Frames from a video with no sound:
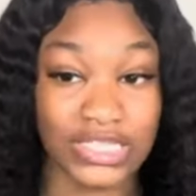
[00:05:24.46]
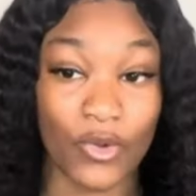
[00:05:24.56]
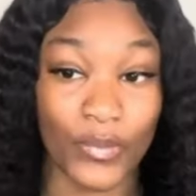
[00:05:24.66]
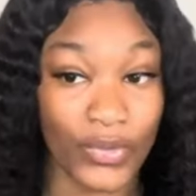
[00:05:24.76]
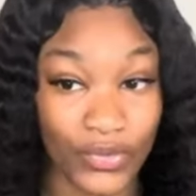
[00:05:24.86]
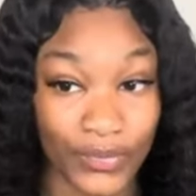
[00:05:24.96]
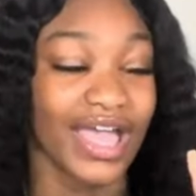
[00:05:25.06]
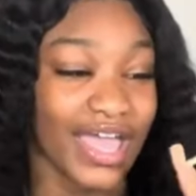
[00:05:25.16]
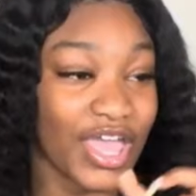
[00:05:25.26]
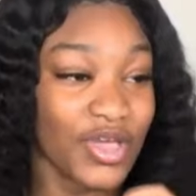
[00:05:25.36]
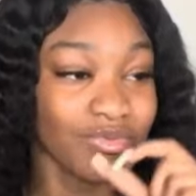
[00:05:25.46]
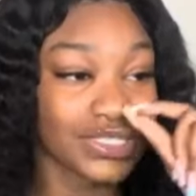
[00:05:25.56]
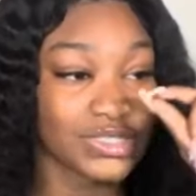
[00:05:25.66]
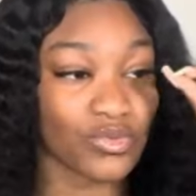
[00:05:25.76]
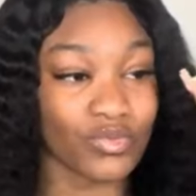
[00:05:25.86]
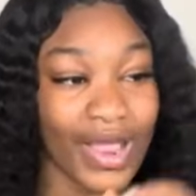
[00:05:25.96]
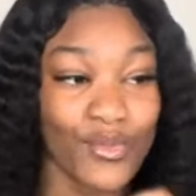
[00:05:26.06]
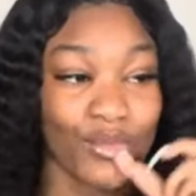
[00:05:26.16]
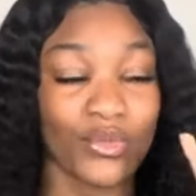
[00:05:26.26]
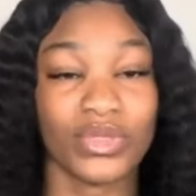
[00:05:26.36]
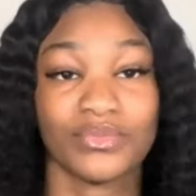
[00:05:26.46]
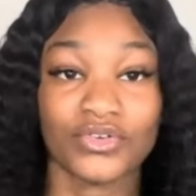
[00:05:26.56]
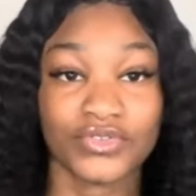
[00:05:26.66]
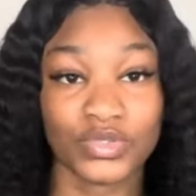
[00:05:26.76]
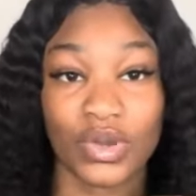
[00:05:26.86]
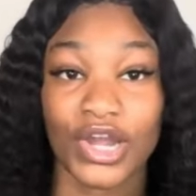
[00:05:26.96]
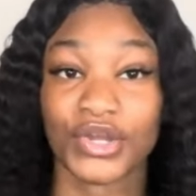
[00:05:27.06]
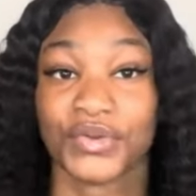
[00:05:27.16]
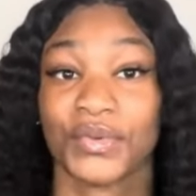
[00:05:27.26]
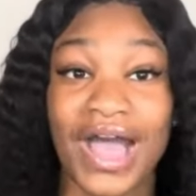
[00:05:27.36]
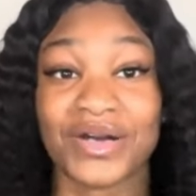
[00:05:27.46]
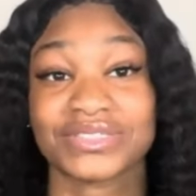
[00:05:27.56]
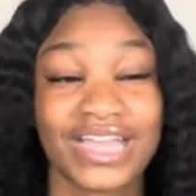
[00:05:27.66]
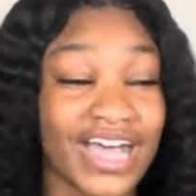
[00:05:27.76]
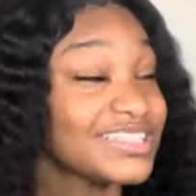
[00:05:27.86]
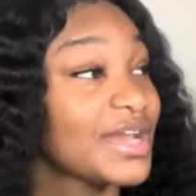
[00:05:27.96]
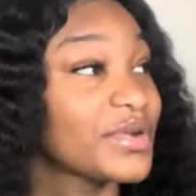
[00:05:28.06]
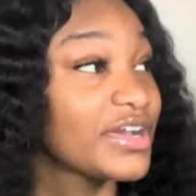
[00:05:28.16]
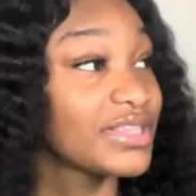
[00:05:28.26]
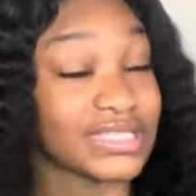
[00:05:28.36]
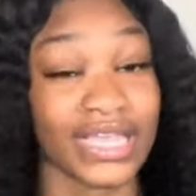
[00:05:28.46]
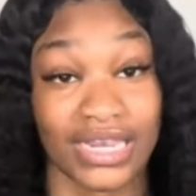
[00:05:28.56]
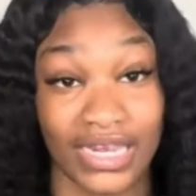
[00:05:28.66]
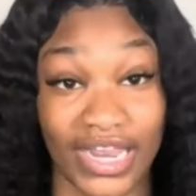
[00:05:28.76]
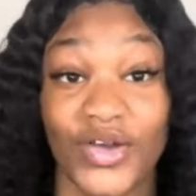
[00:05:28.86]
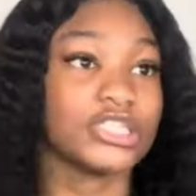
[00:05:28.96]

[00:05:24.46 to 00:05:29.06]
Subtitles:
So boom, it was right when we moved to our new house, the house that I'm currently staying in now.